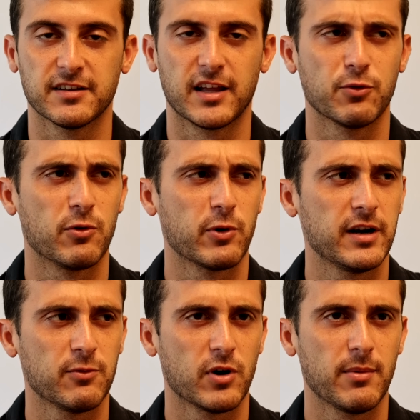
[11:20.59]
They're like,
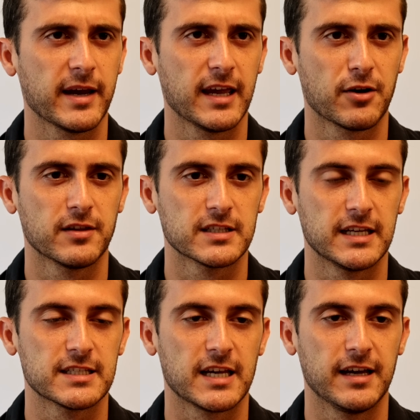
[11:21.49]
where am I getting all this
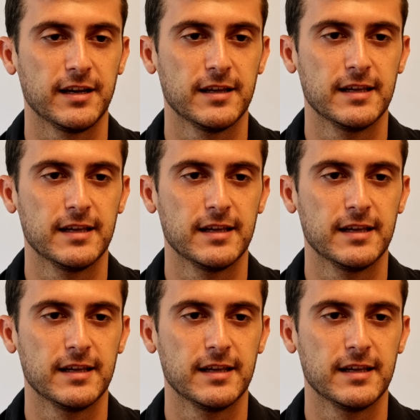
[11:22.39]
insight?